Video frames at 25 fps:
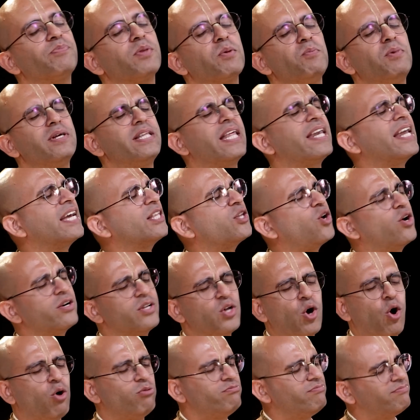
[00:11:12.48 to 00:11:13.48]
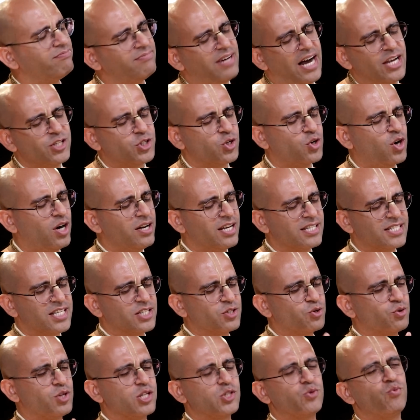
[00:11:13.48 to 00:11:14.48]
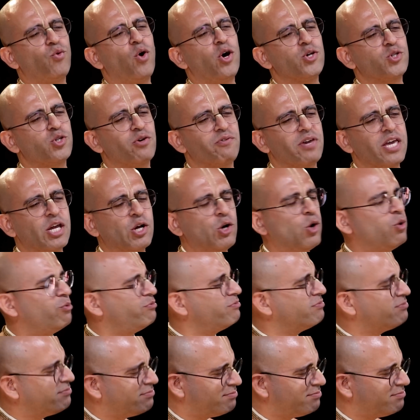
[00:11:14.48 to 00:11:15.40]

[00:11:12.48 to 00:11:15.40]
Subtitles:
But then I thought, no, I should not listen to this voice of ego.